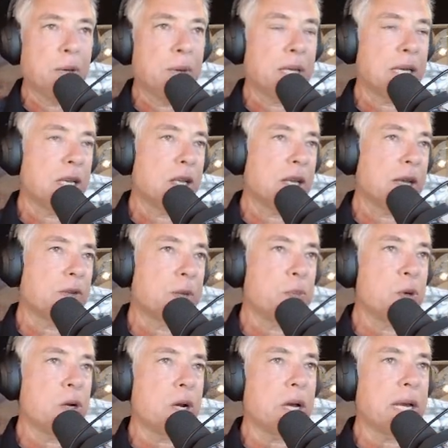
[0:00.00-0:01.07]
where they don't have to
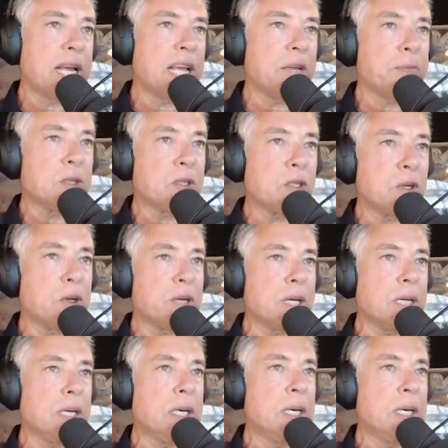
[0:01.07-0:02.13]
put on a
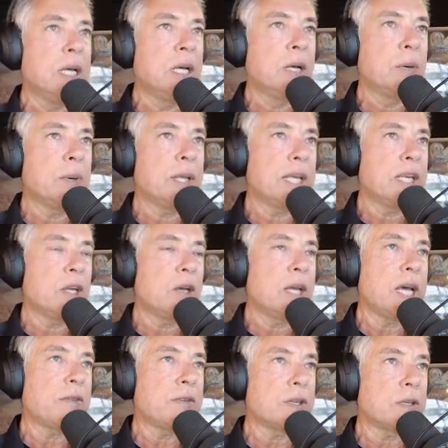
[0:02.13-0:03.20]
persona, where they don't
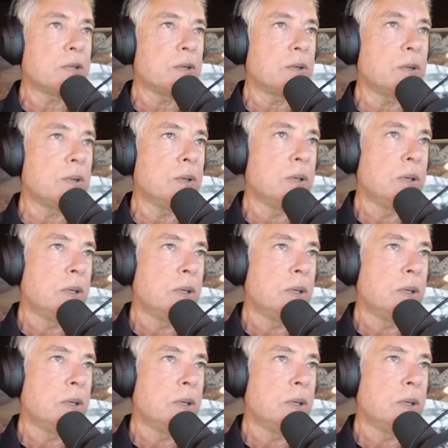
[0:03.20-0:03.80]
have to,